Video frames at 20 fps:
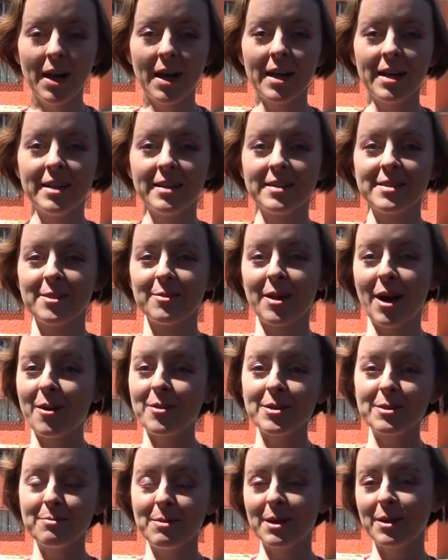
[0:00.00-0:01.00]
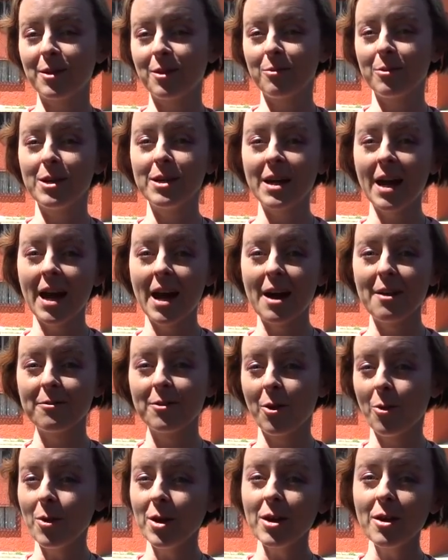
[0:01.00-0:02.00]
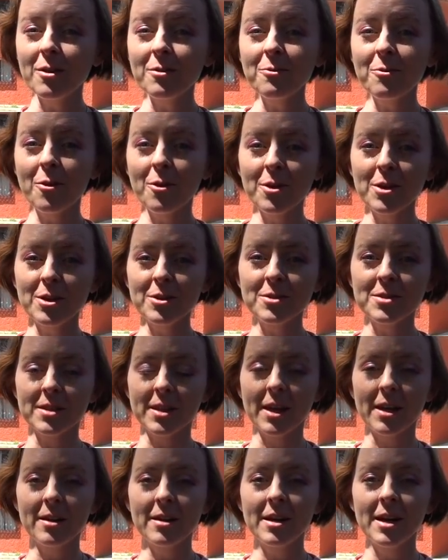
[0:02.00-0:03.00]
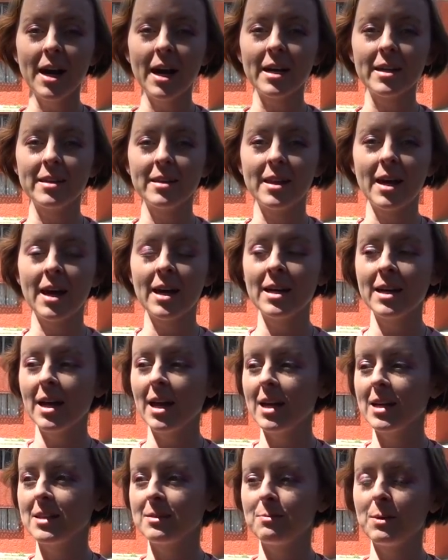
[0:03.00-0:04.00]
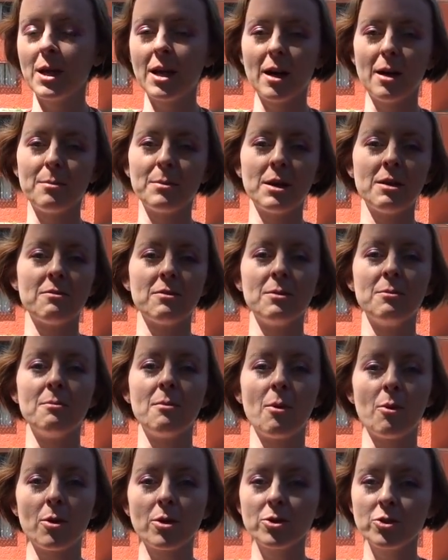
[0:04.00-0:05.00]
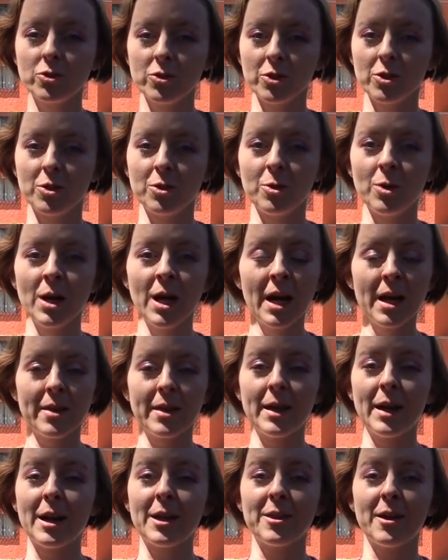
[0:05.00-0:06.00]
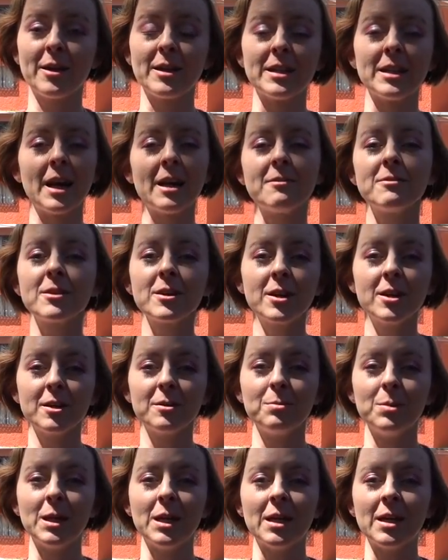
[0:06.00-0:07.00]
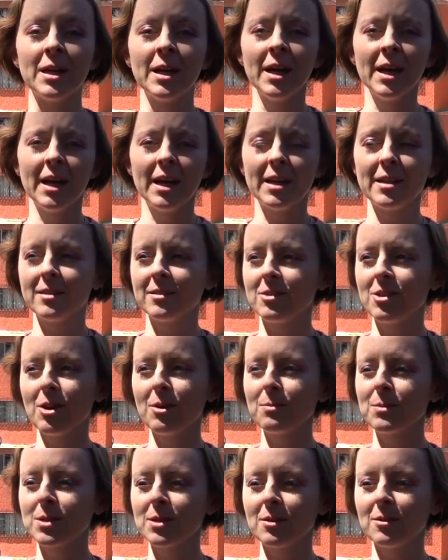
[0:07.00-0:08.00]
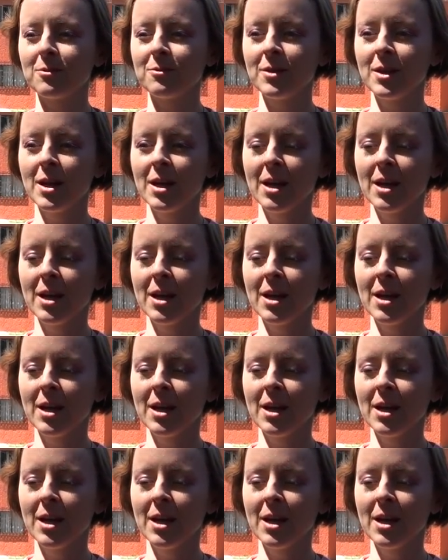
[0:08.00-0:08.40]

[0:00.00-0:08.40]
And so now it's been 3.5, going on 4 years later, and that has become even more true than I thought it ever could be in terms of